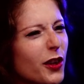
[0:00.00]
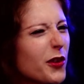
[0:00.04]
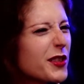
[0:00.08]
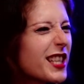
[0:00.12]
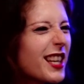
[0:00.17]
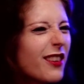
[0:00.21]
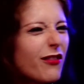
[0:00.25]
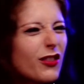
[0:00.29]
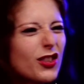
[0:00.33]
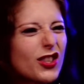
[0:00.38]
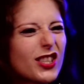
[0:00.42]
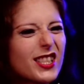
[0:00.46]

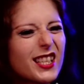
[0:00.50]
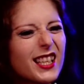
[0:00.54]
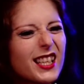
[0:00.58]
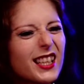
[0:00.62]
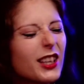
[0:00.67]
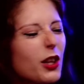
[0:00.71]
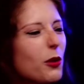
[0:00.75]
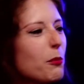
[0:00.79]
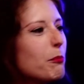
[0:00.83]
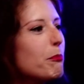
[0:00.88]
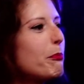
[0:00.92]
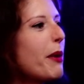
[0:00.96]
even just a
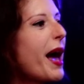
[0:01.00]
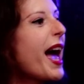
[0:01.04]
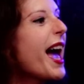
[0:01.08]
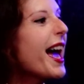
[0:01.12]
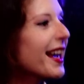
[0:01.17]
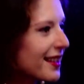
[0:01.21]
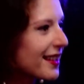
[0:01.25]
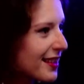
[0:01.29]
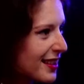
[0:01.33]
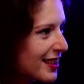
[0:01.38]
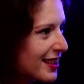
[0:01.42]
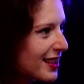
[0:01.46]
little
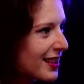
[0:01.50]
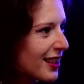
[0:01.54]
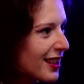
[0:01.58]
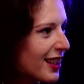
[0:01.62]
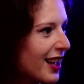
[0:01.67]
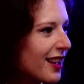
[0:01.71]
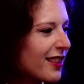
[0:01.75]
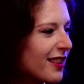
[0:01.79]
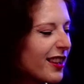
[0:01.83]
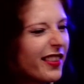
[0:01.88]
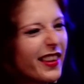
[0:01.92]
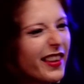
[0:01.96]
bet.
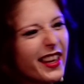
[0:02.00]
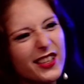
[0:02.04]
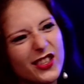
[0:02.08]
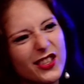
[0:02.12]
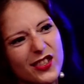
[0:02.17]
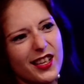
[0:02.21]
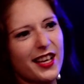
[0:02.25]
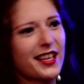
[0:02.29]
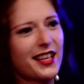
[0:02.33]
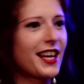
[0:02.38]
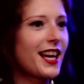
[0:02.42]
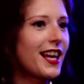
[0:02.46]
And they're
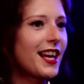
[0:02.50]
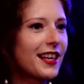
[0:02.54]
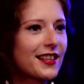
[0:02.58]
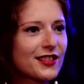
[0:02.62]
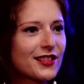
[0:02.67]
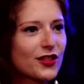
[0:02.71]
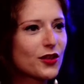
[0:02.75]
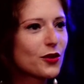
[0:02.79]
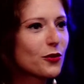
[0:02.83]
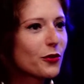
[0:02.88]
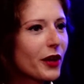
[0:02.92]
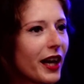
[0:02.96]
just like, yeah, let's
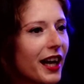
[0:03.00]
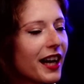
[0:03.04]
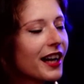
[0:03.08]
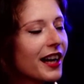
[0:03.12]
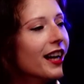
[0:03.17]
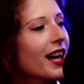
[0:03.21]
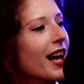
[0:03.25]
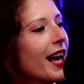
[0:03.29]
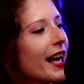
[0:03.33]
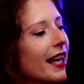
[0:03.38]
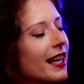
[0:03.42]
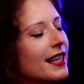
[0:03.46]
do that.
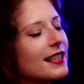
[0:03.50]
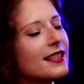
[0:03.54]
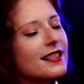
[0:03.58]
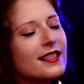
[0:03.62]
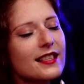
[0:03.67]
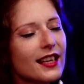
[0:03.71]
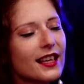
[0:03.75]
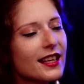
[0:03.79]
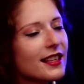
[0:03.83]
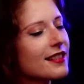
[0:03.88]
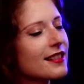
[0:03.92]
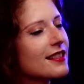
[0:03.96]
It's
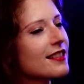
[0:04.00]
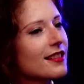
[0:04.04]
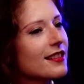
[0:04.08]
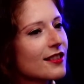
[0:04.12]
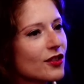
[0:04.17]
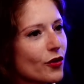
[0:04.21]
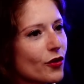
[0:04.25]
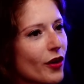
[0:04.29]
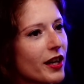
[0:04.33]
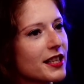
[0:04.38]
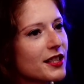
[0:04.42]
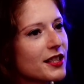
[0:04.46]

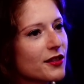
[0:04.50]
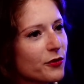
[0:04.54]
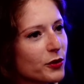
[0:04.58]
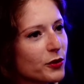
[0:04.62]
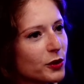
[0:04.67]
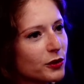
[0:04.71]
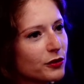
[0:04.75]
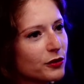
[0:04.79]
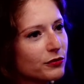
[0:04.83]
disgraceful.